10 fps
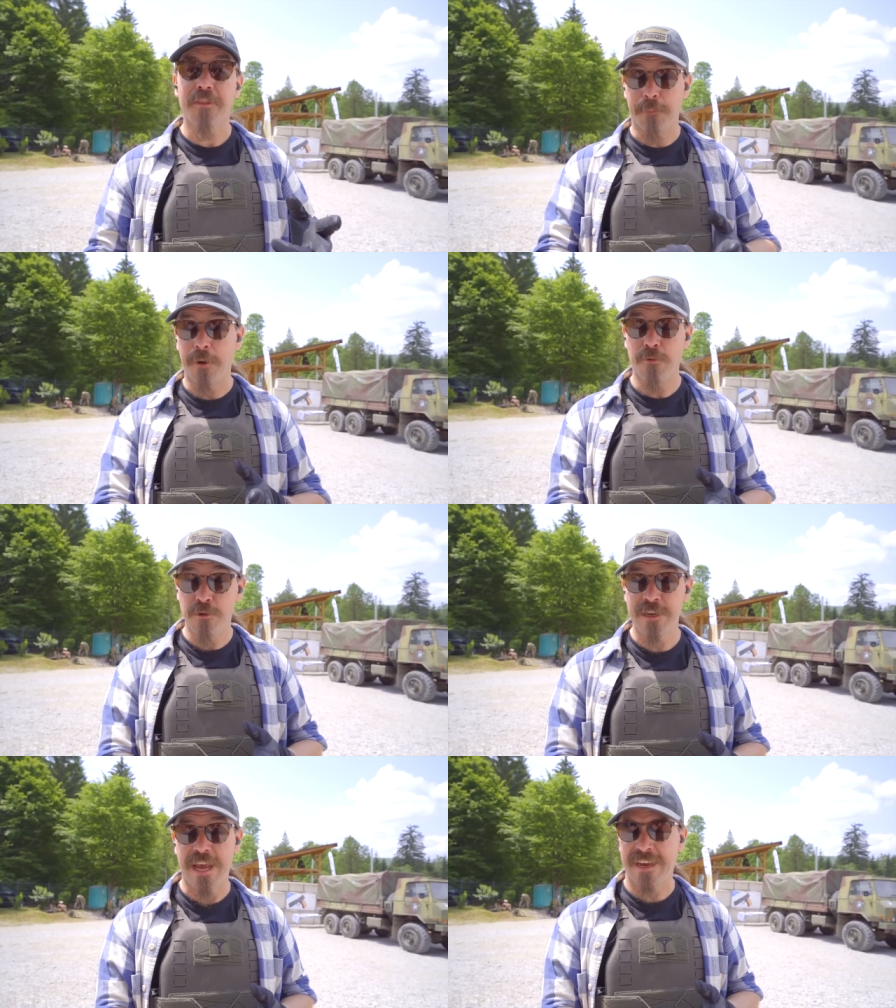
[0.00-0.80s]
the
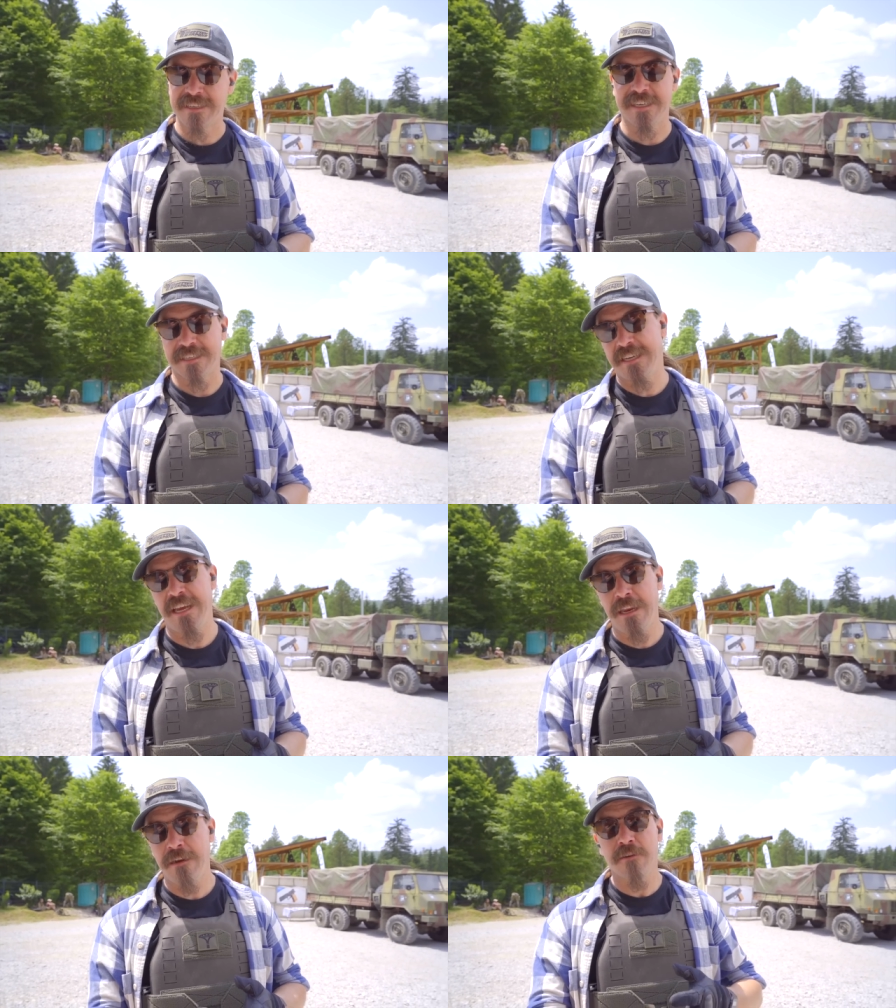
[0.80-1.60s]
Perun
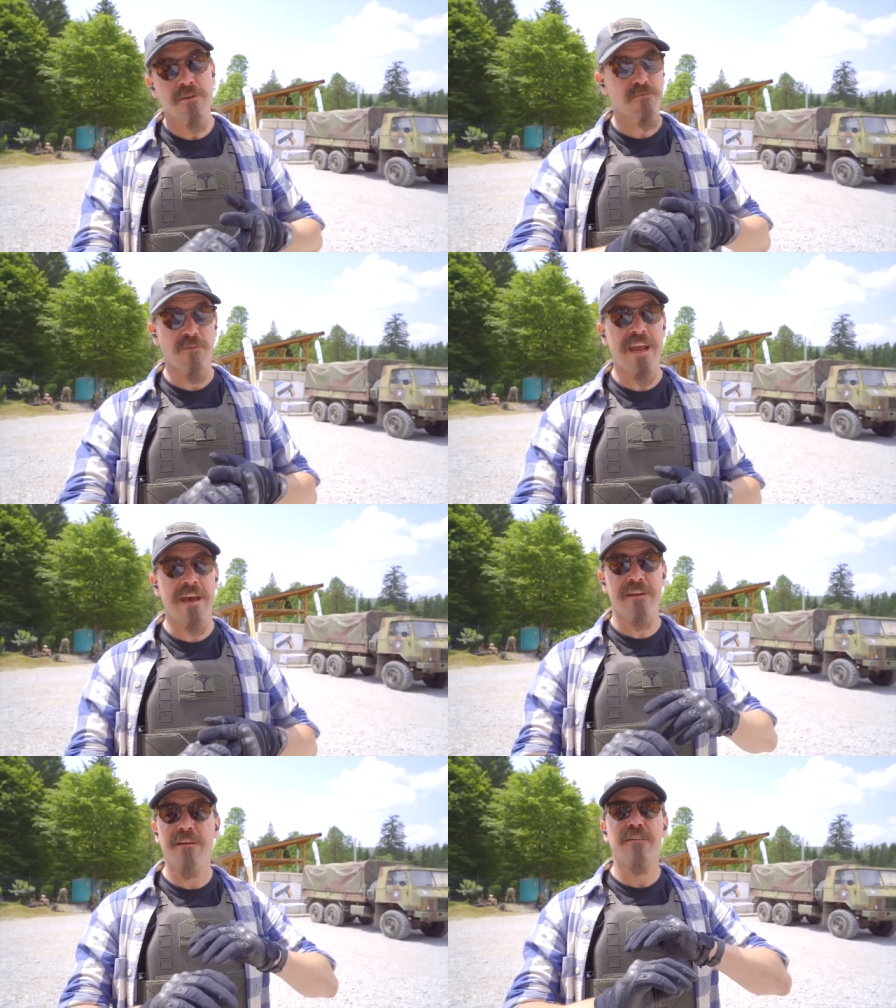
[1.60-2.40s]
X16
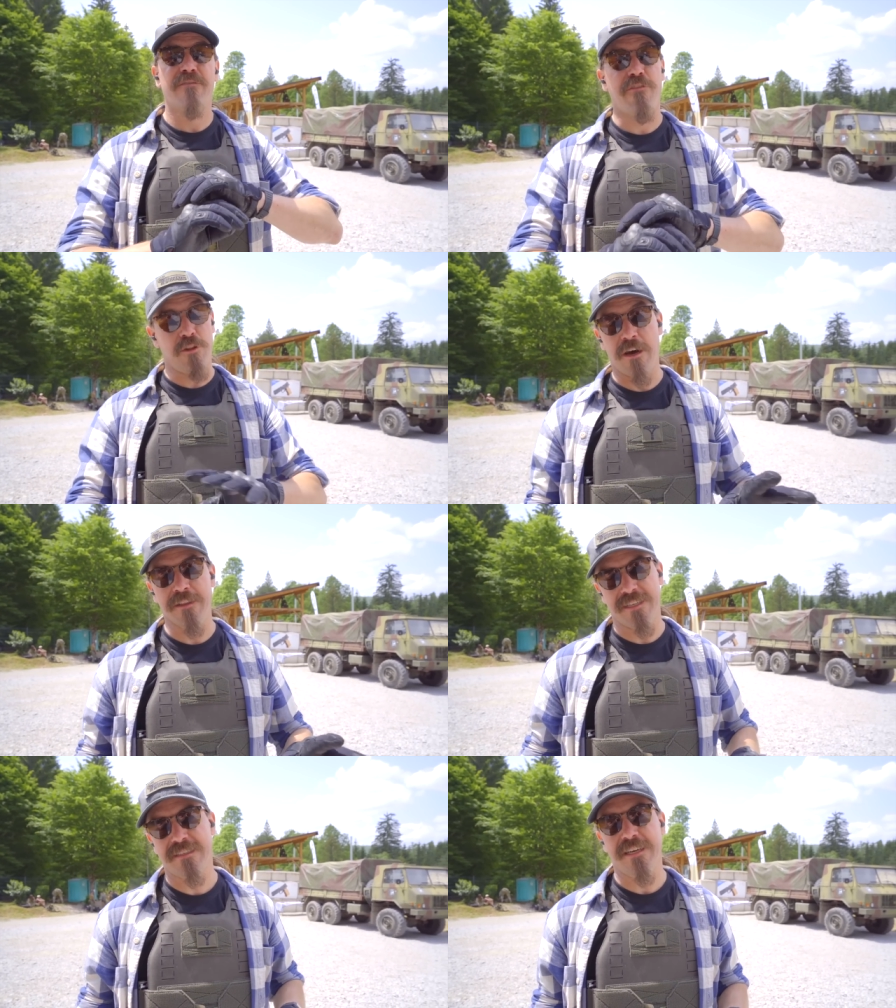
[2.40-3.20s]
ran
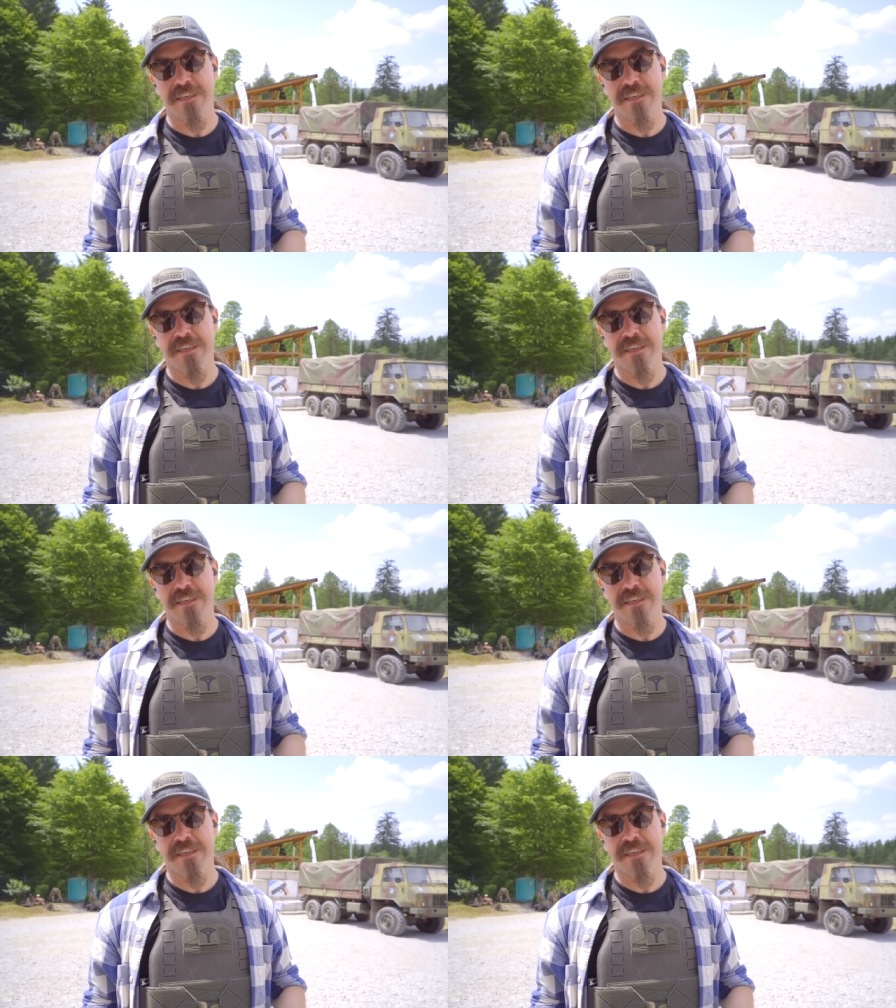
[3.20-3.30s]
flawlessly.